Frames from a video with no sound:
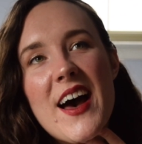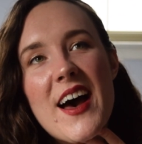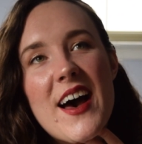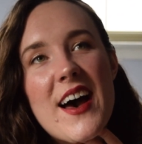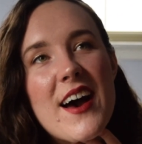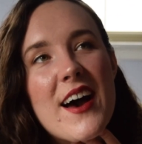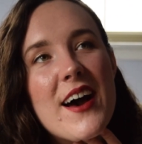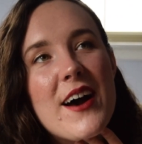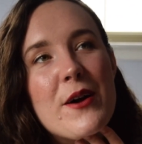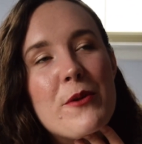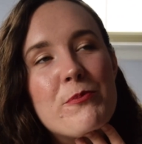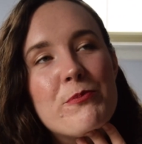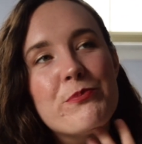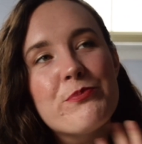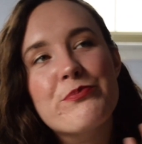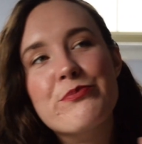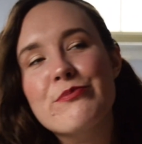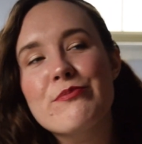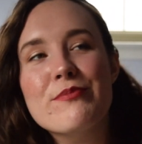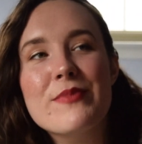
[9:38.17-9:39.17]

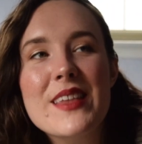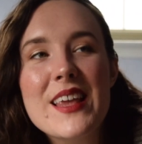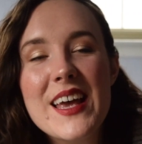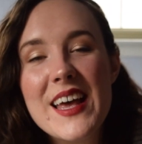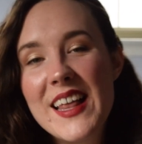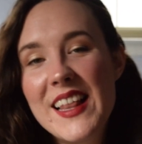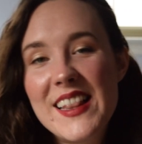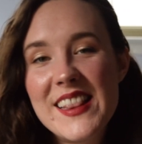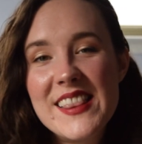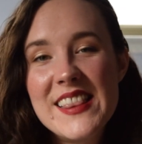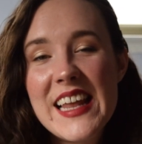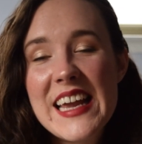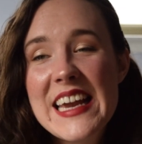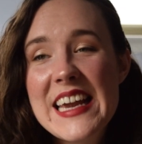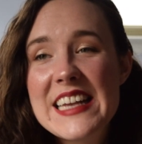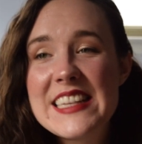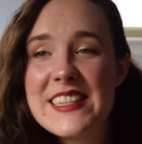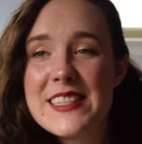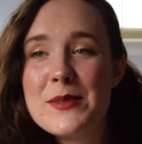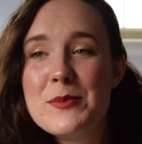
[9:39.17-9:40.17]

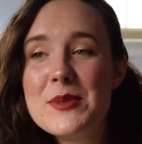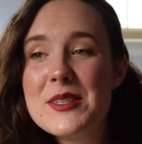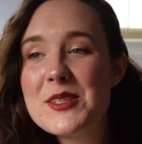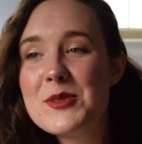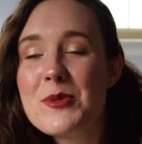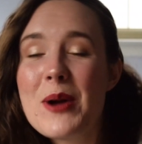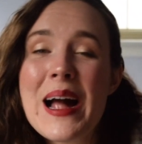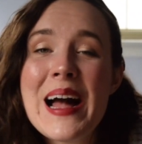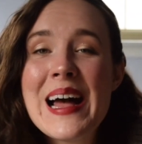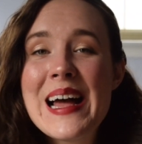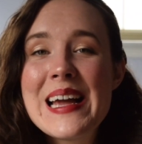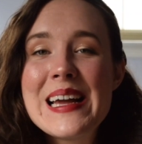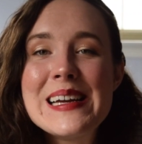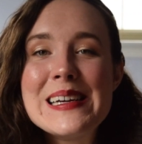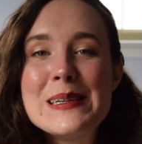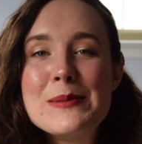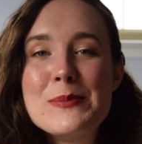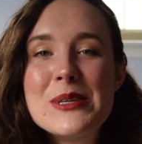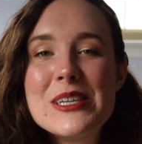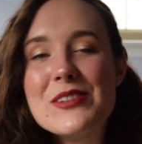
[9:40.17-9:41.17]
Like and
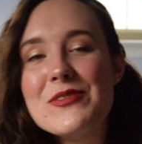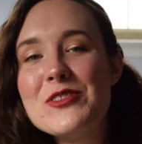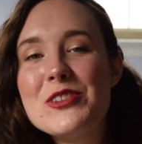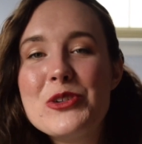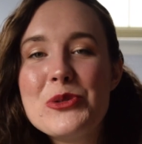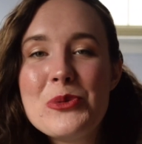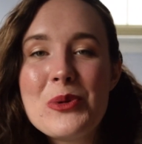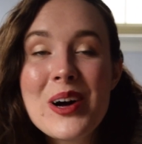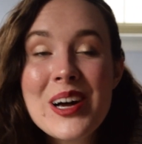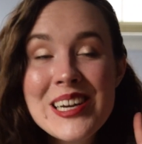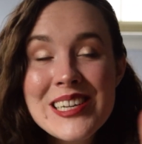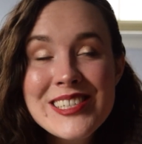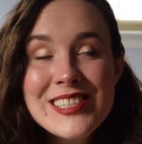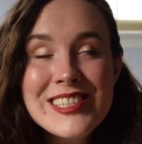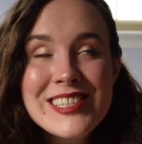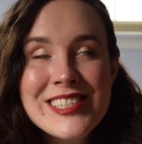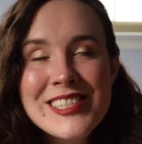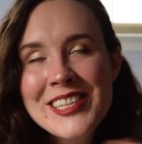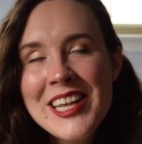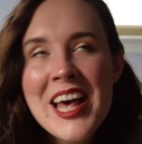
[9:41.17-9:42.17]
subscribe if you want.